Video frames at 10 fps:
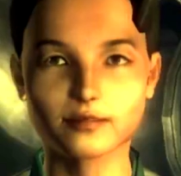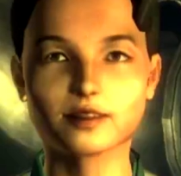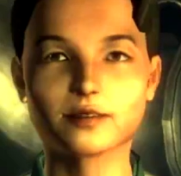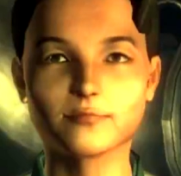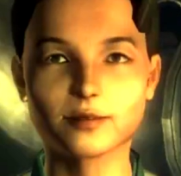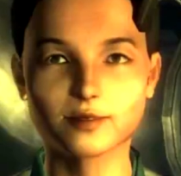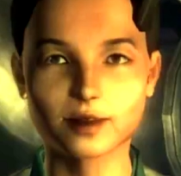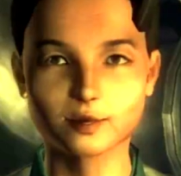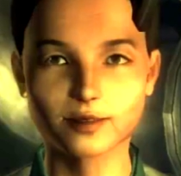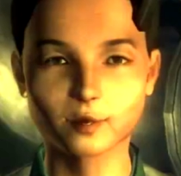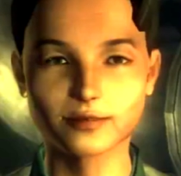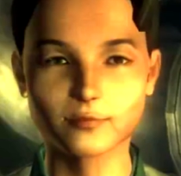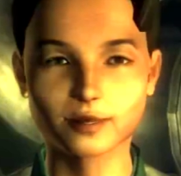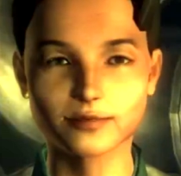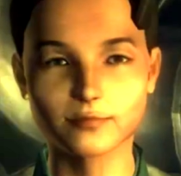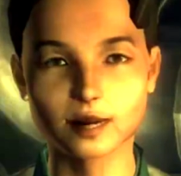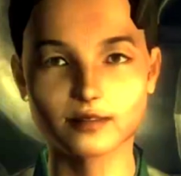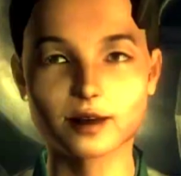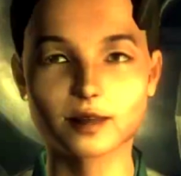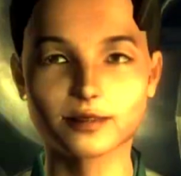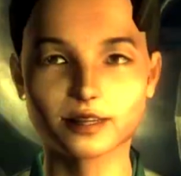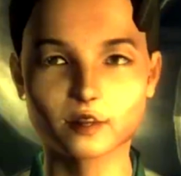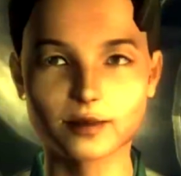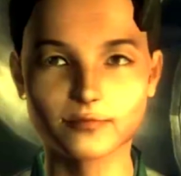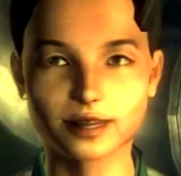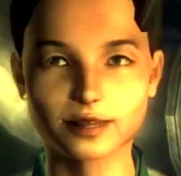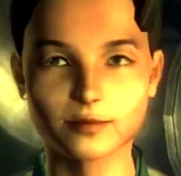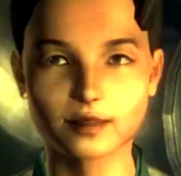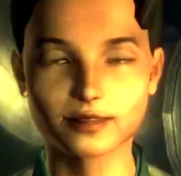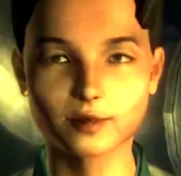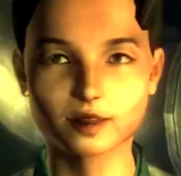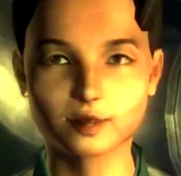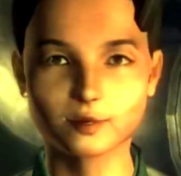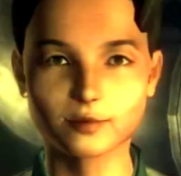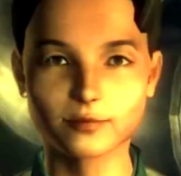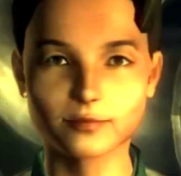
For that matter, aren't you supposed to be in a vault? James said he left you there.